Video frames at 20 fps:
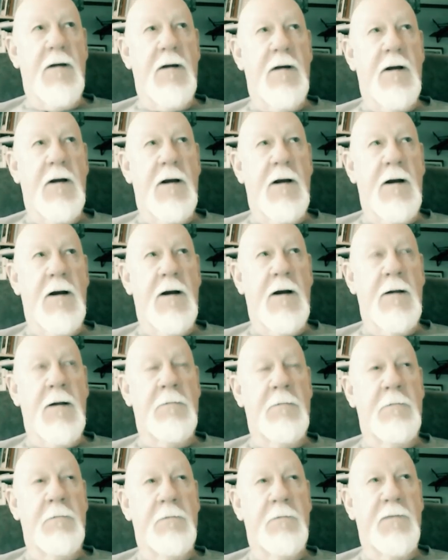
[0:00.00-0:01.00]

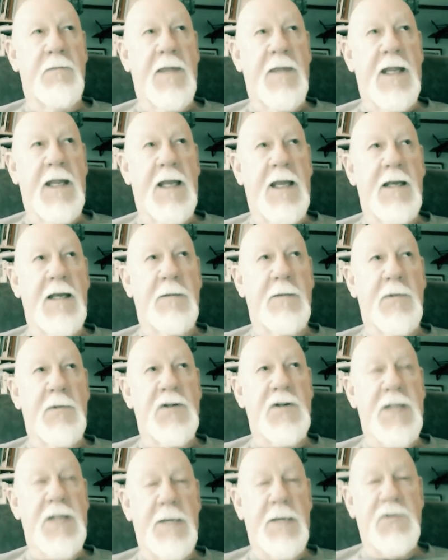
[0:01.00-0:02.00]
in the
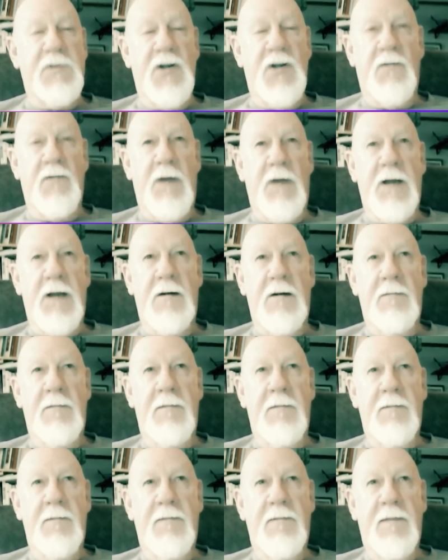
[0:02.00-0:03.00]
perception realm
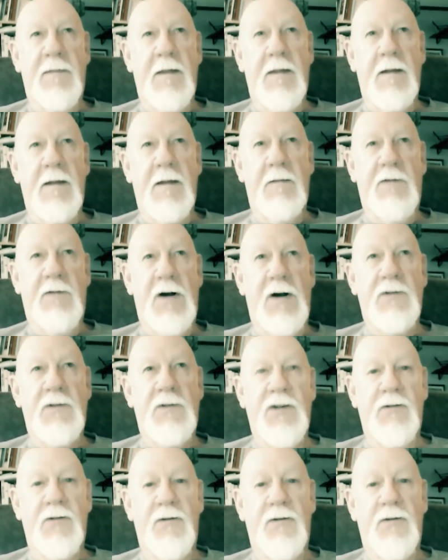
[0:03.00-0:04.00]
falls
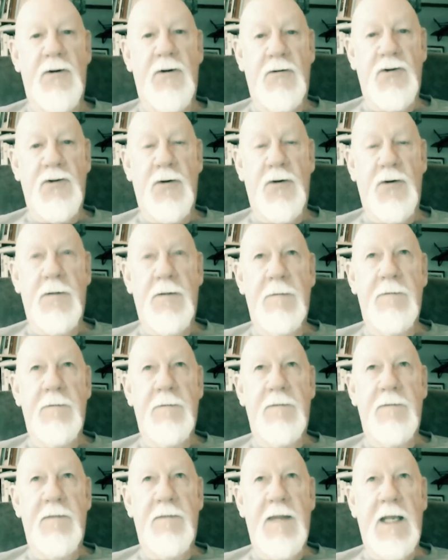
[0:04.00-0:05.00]
under nurture.
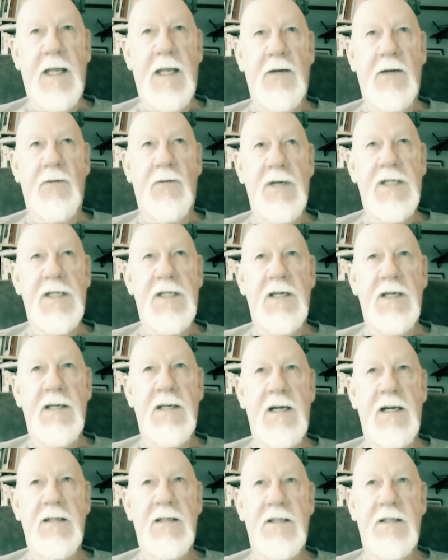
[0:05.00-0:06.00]
And the reason it
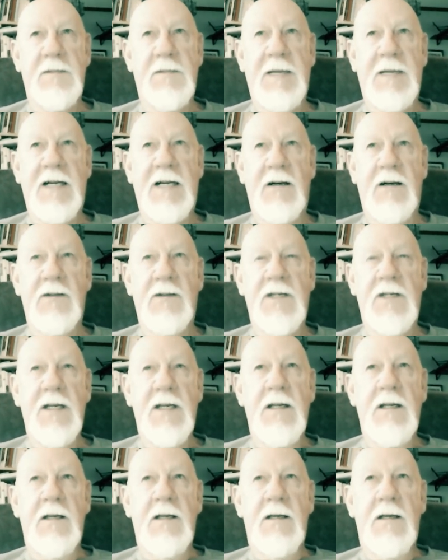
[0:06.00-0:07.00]
does is because,
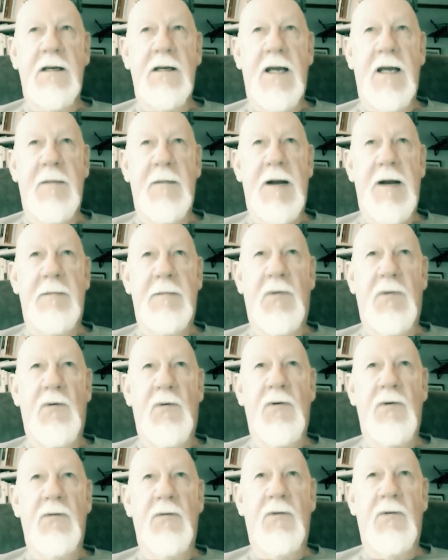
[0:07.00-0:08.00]
am I
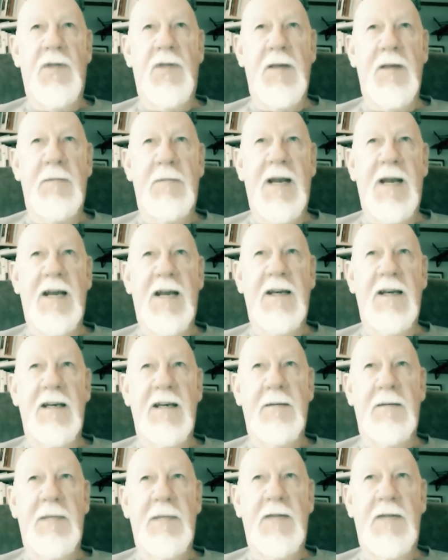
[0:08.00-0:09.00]
born with the ability to
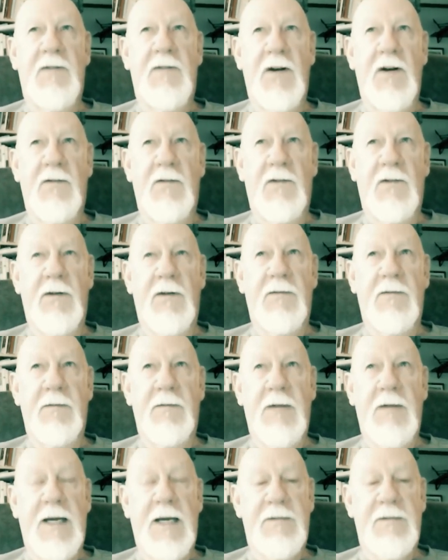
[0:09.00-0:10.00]
be fearful?
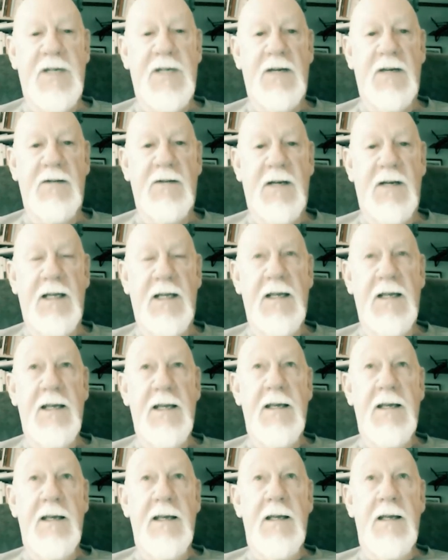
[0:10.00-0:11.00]
Absolutely.
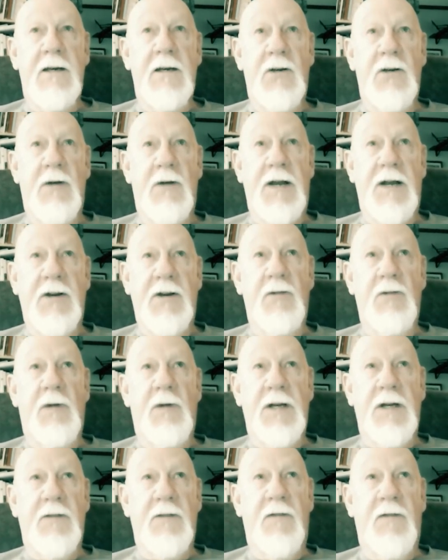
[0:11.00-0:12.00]
Do I know
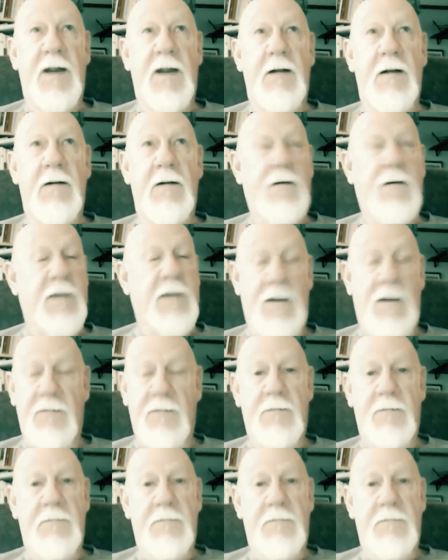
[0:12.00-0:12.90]
what to fear? Nope.